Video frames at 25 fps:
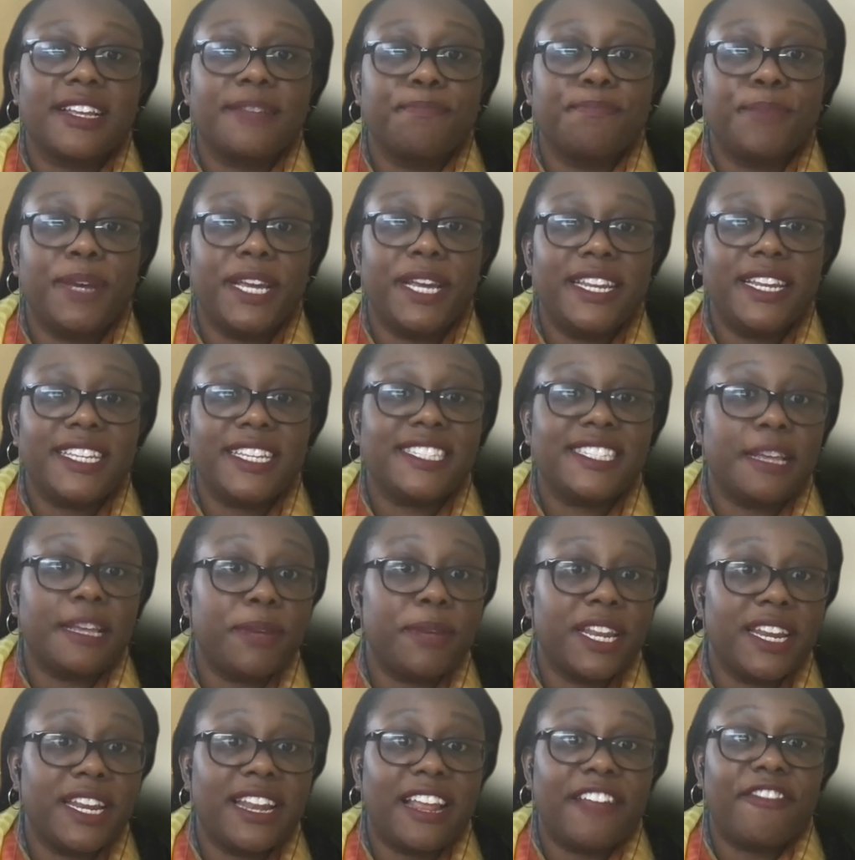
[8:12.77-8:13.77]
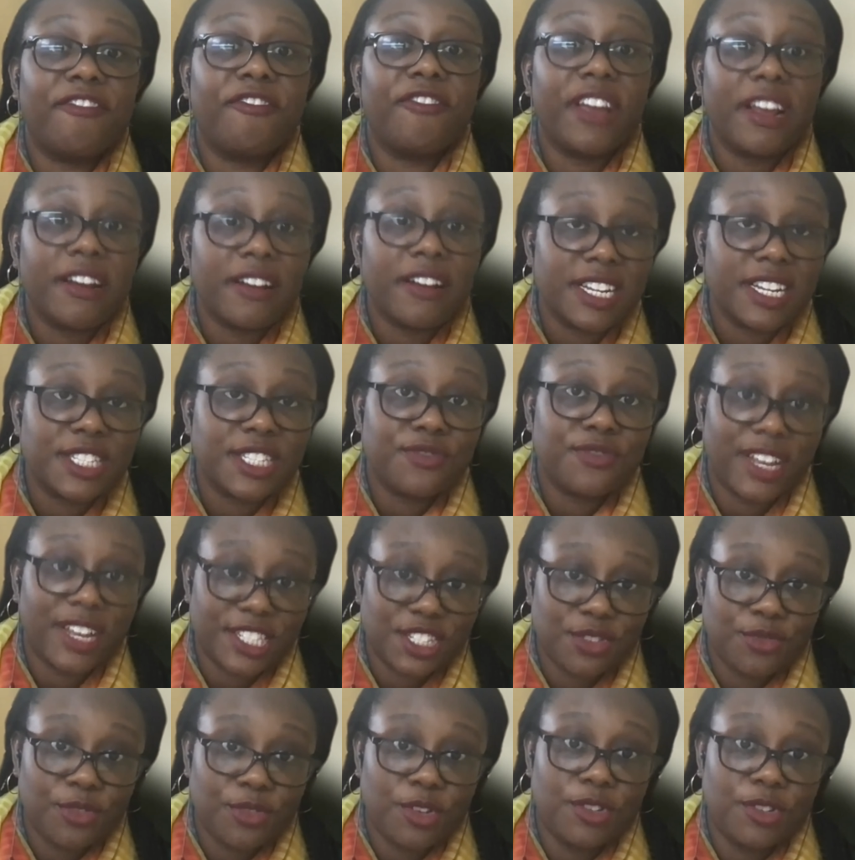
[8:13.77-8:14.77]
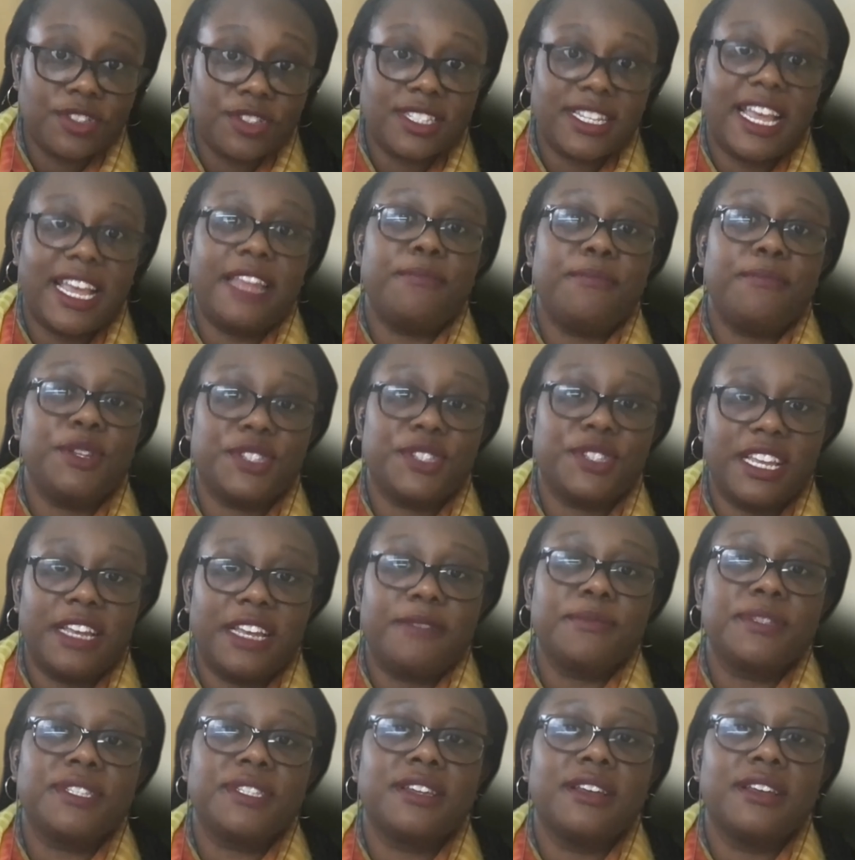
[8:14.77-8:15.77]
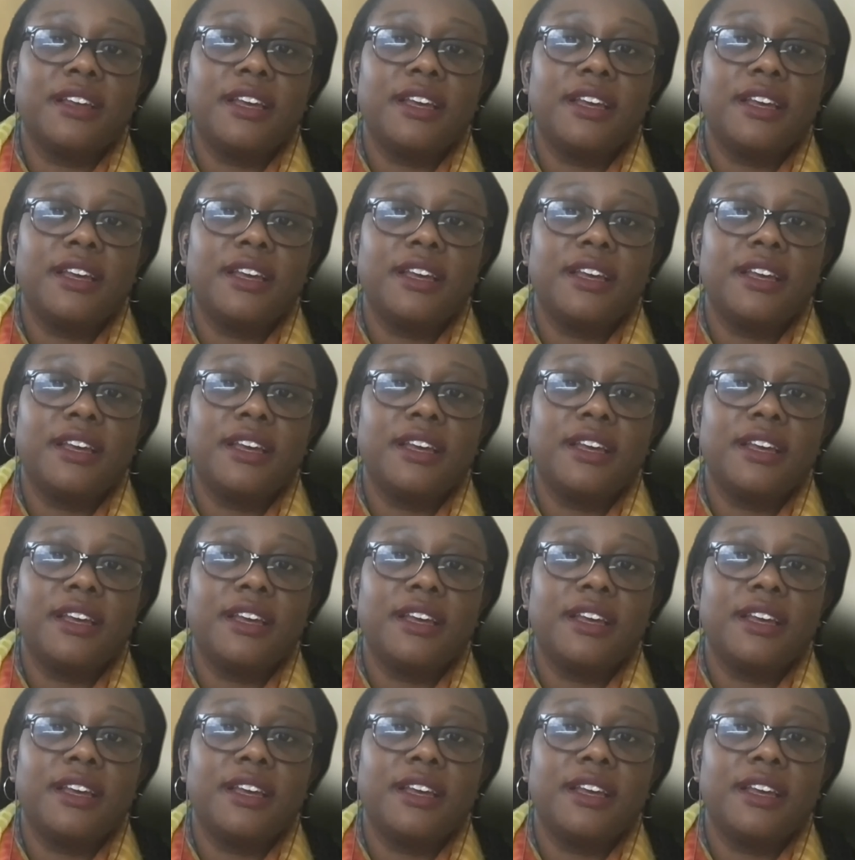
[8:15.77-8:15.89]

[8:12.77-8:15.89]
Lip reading: been exhibited at various festivals and museums.